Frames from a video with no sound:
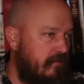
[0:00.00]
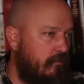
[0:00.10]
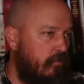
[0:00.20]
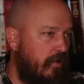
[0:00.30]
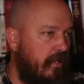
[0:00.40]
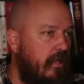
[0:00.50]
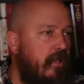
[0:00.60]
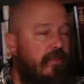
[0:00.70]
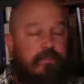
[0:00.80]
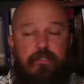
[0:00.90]
at some point.
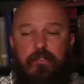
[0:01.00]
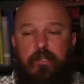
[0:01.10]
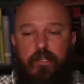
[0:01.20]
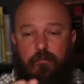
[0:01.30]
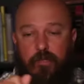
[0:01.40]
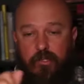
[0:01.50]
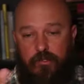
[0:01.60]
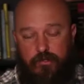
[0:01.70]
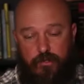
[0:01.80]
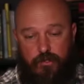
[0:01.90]
This is leading me into
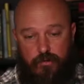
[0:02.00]
certain